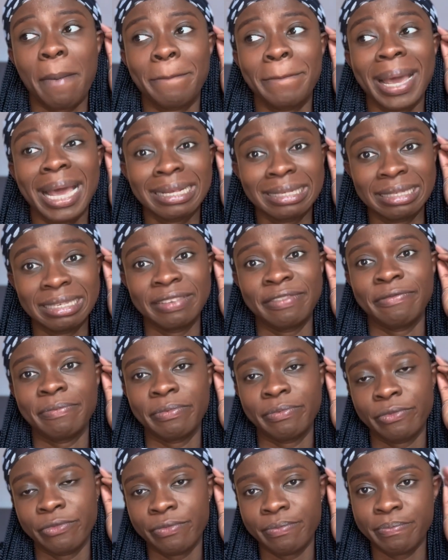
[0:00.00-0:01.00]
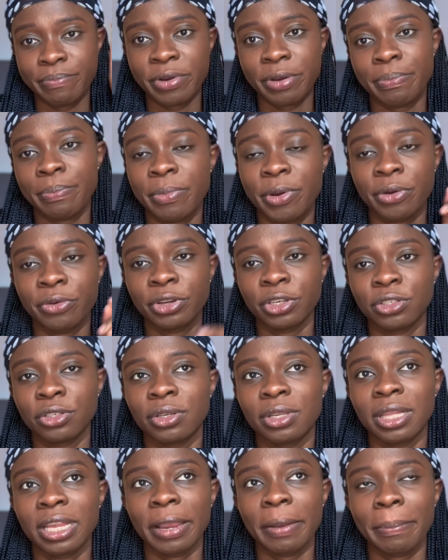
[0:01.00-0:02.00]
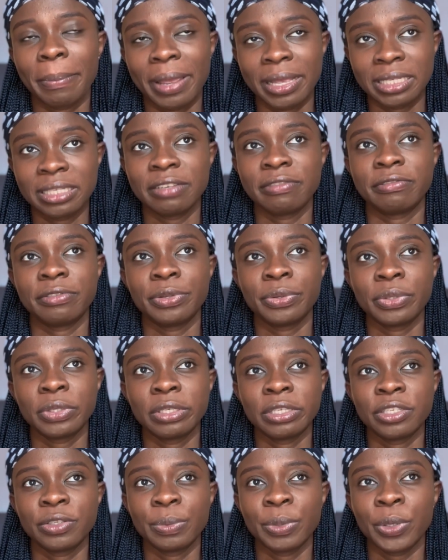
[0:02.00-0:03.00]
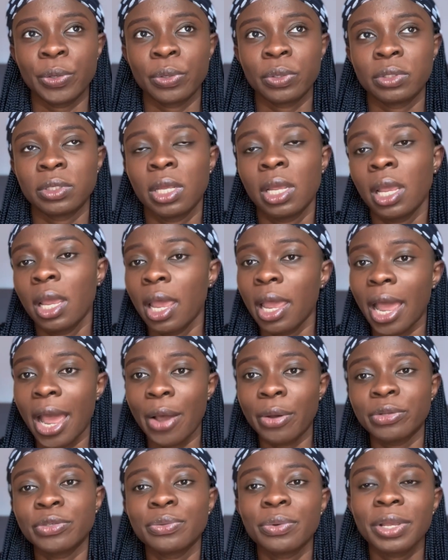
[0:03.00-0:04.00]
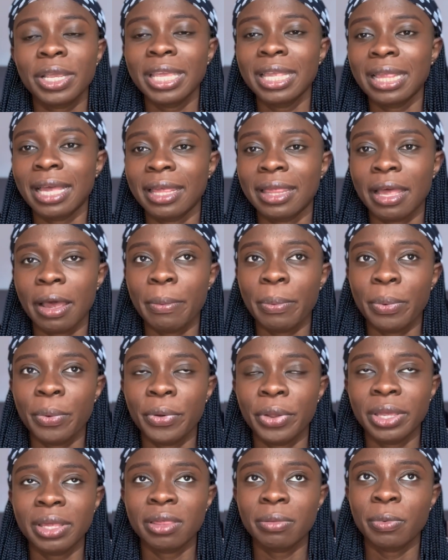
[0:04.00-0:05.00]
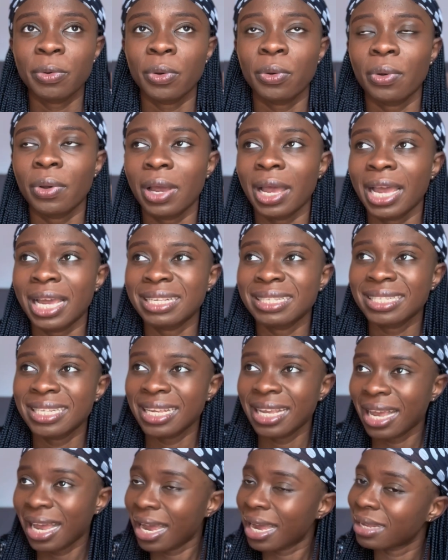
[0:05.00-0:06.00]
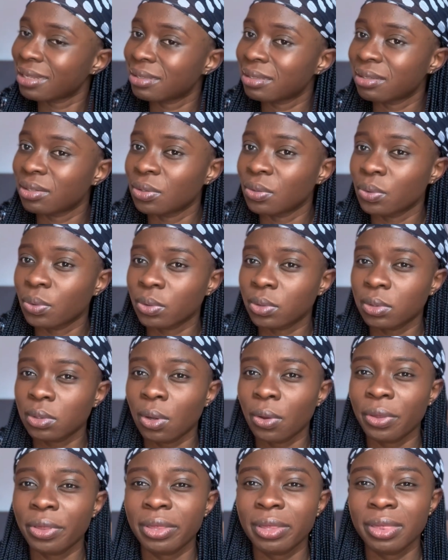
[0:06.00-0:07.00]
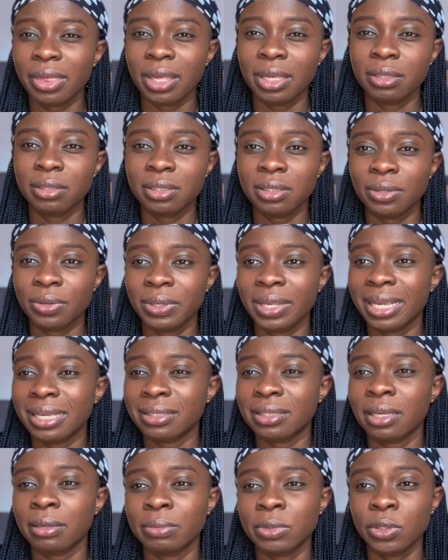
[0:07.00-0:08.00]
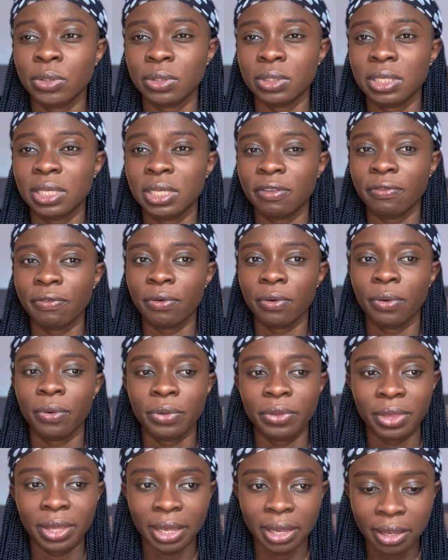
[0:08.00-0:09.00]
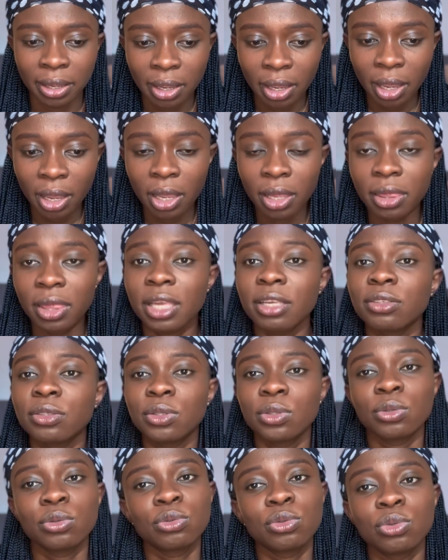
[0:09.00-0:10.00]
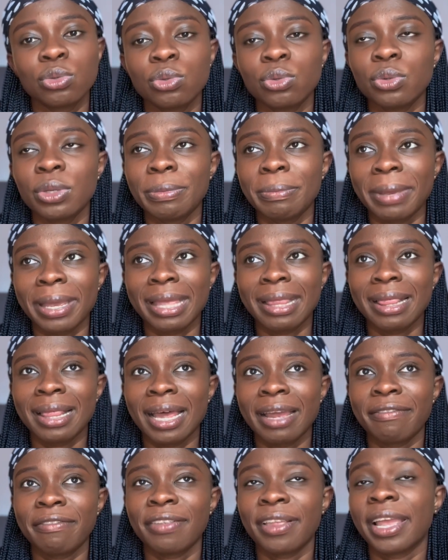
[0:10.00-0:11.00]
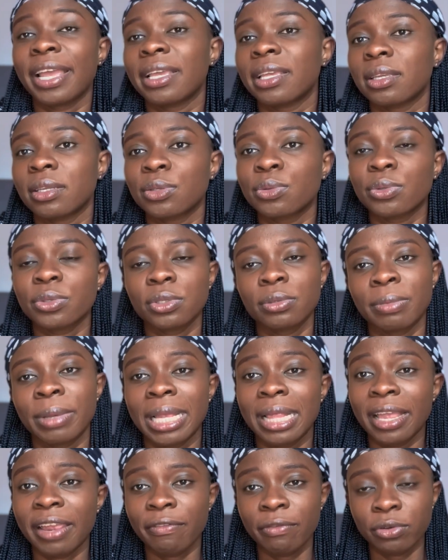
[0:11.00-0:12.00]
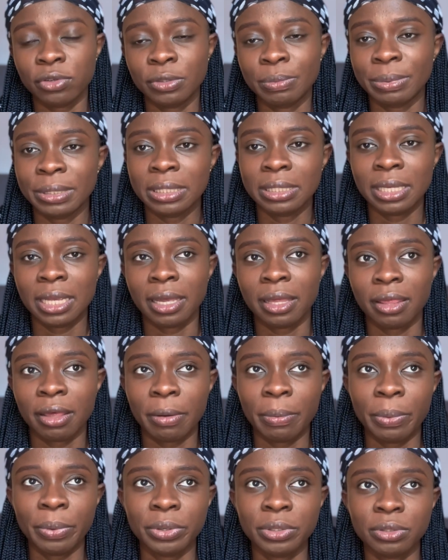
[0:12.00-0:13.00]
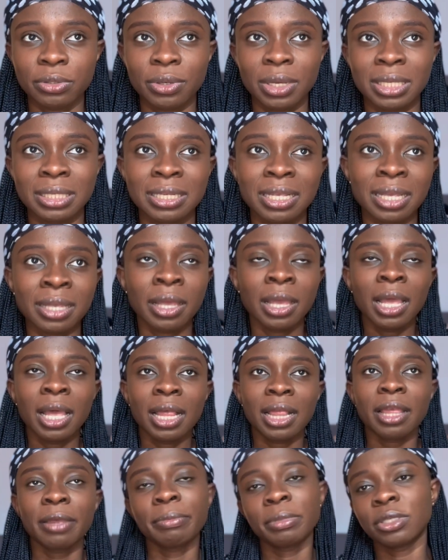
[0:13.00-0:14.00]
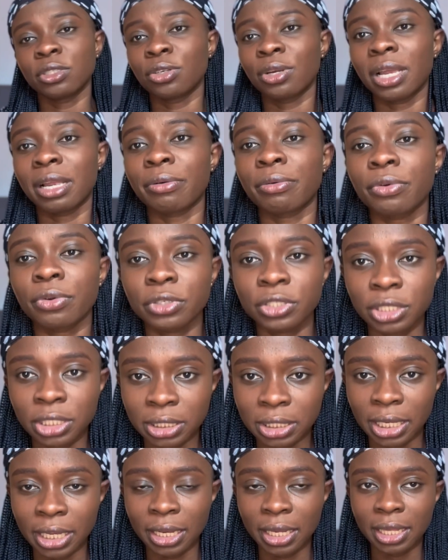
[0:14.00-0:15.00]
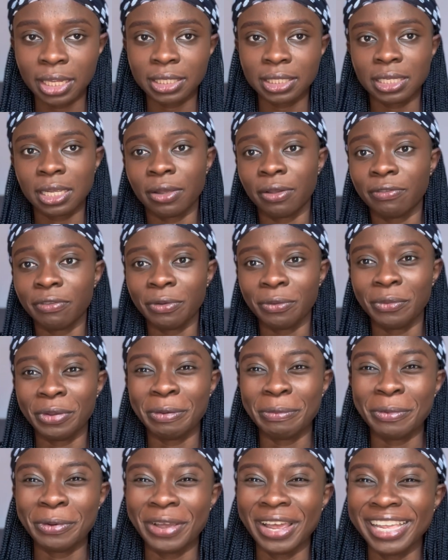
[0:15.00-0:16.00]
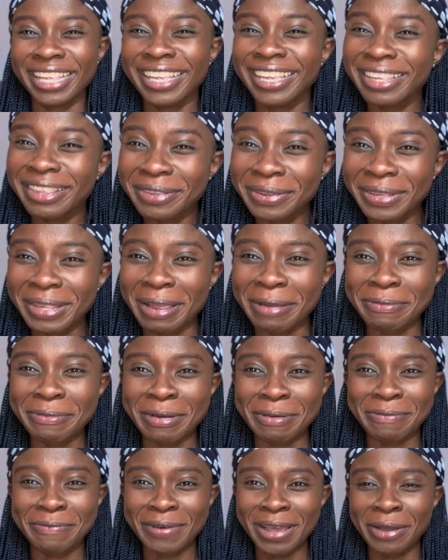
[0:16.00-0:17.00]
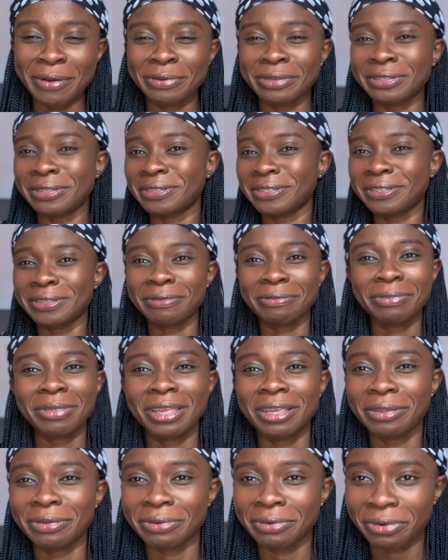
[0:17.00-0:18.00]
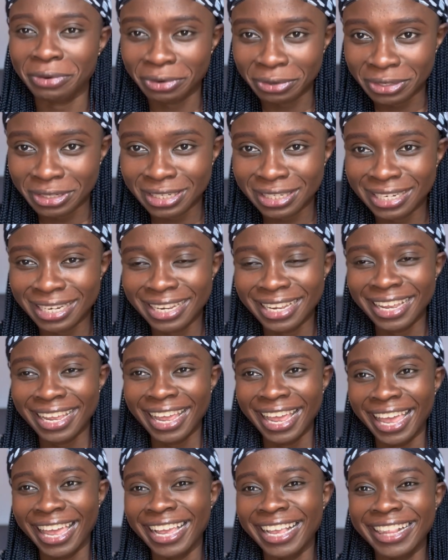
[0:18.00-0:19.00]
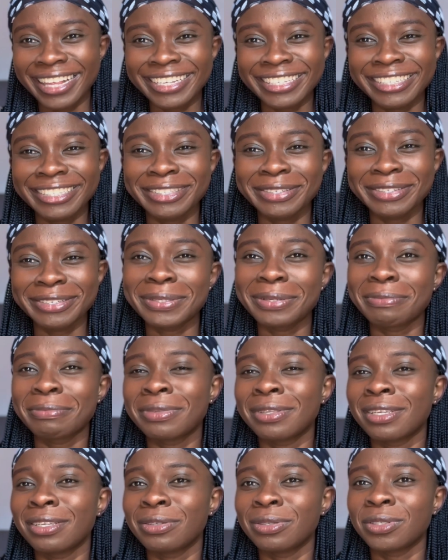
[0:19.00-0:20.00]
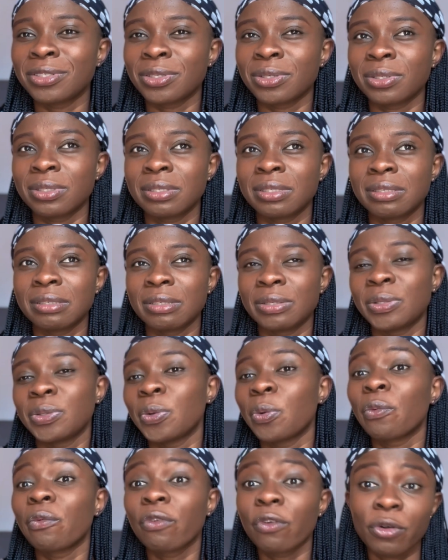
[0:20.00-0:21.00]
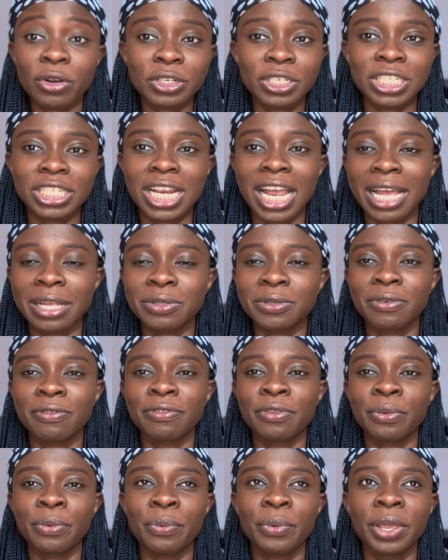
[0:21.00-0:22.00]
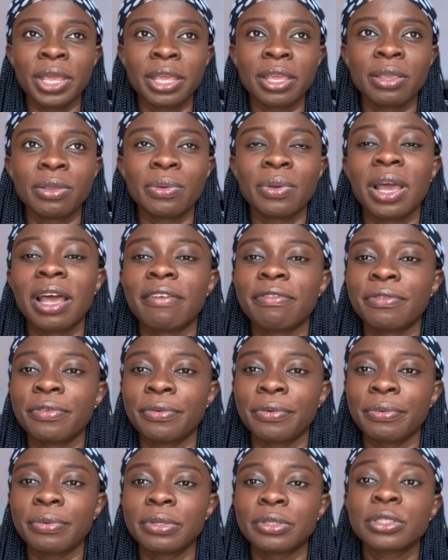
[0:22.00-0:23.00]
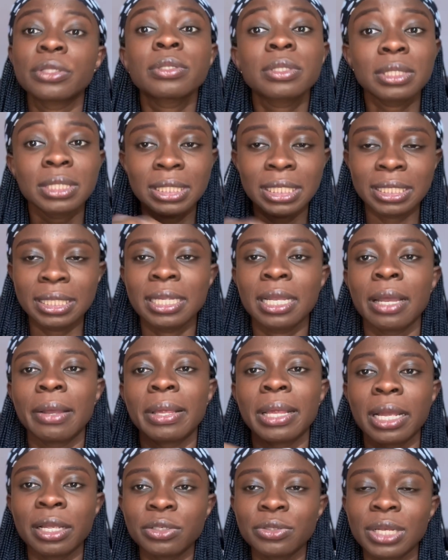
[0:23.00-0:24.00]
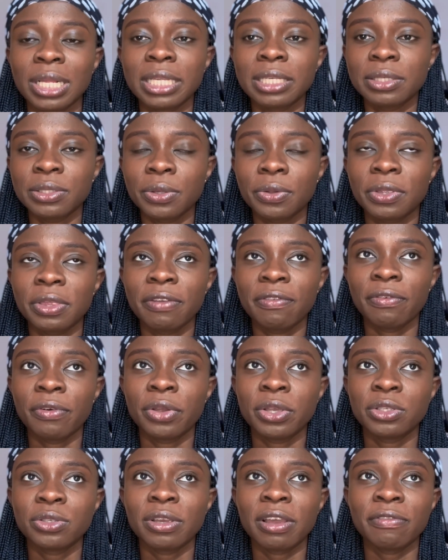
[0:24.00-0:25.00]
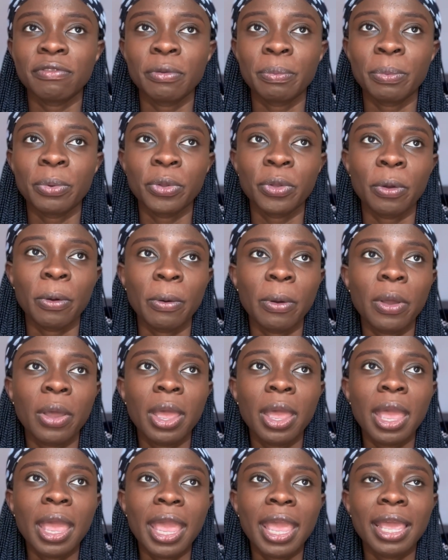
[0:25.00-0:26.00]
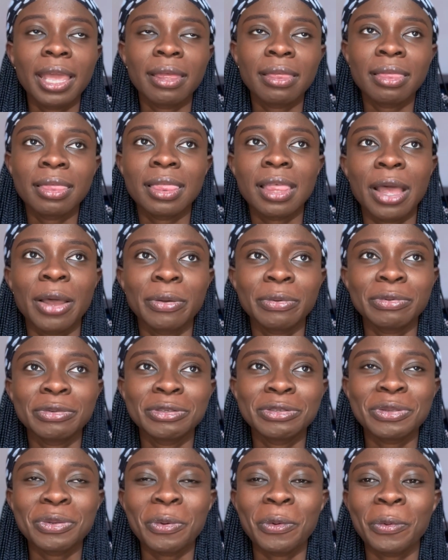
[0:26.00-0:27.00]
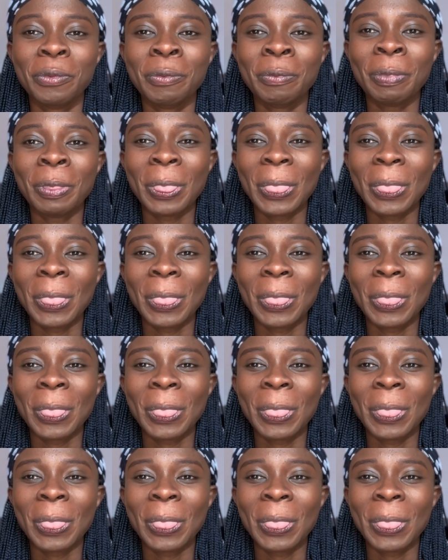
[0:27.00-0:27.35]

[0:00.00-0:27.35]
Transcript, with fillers: passive preparation, like passive studies, because I was working at that point, but I still had, you know, other things, other exams to sit for, other things to do in my life. Like it was, my life was busy at that point. So I said, let me try and rush this NCLEX out of the way. But I didn't know that Baba was not something you rush. NCLEX is not something you just, you know, rush out of the way. You have to sit down, actually study for it. You have to put your head down. So,